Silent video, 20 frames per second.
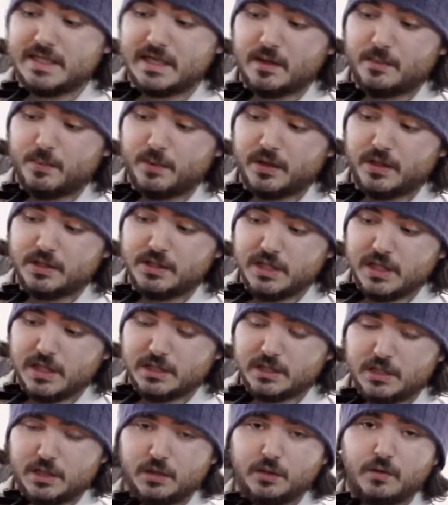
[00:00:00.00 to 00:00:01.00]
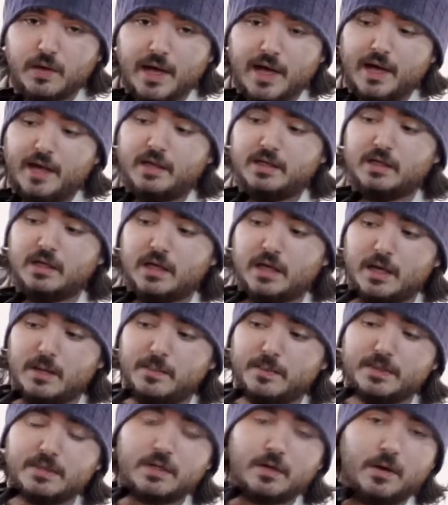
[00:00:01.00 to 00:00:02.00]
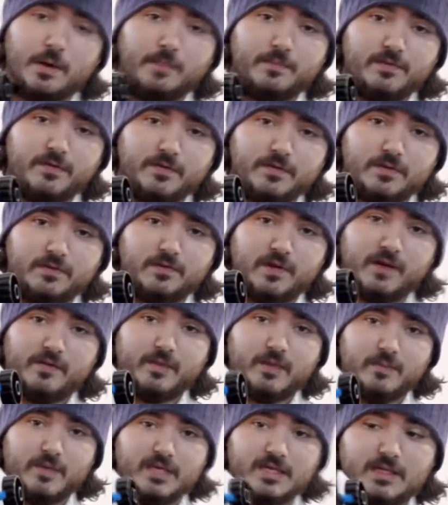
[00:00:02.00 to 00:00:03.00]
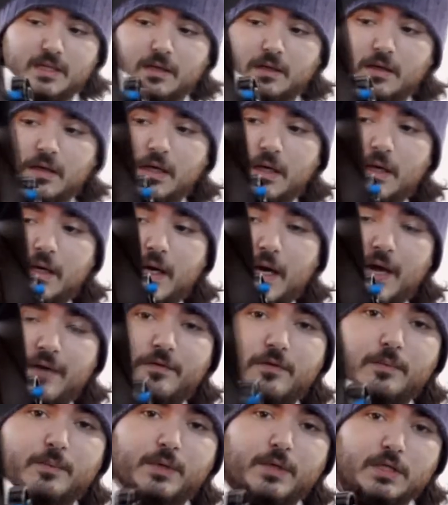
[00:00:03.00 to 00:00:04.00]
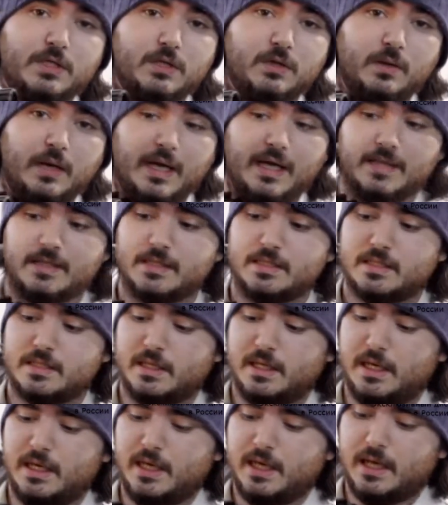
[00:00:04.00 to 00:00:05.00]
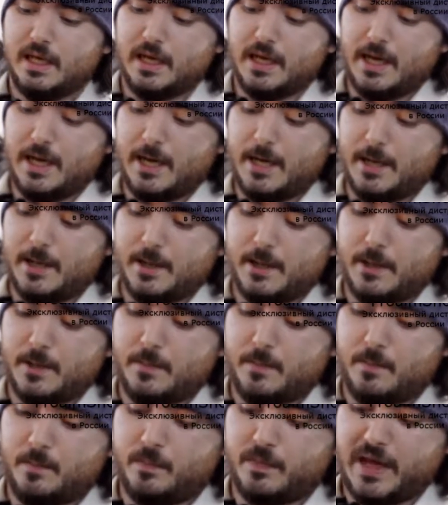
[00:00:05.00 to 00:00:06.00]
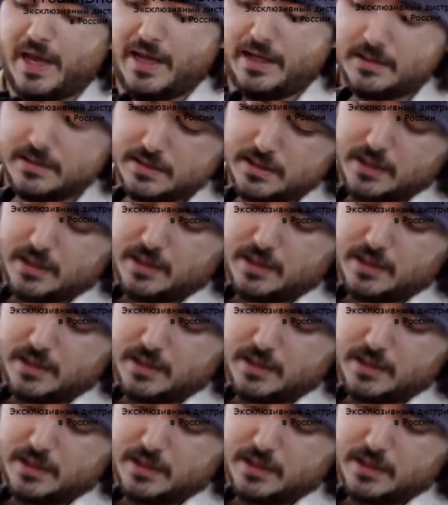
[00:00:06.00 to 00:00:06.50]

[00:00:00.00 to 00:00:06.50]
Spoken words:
up with a GH2 and an Olympus OM 55mm f1.2 lens, and